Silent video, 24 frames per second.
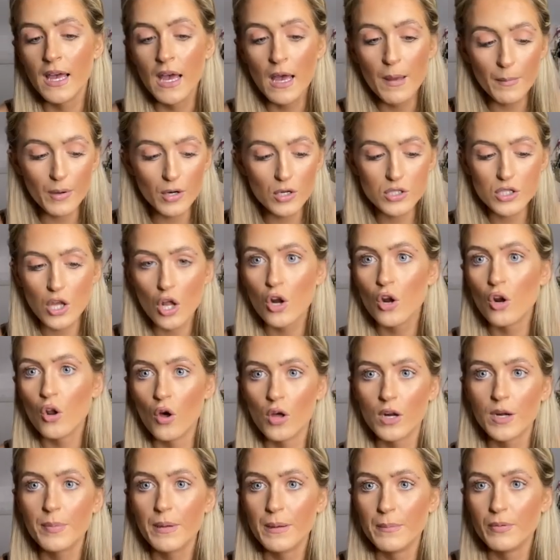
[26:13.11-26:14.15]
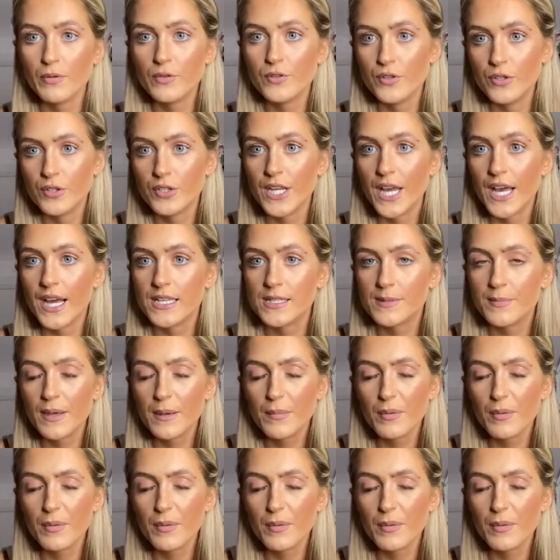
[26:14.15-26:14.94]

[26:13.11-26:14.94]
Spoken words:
because a lot of people do text me,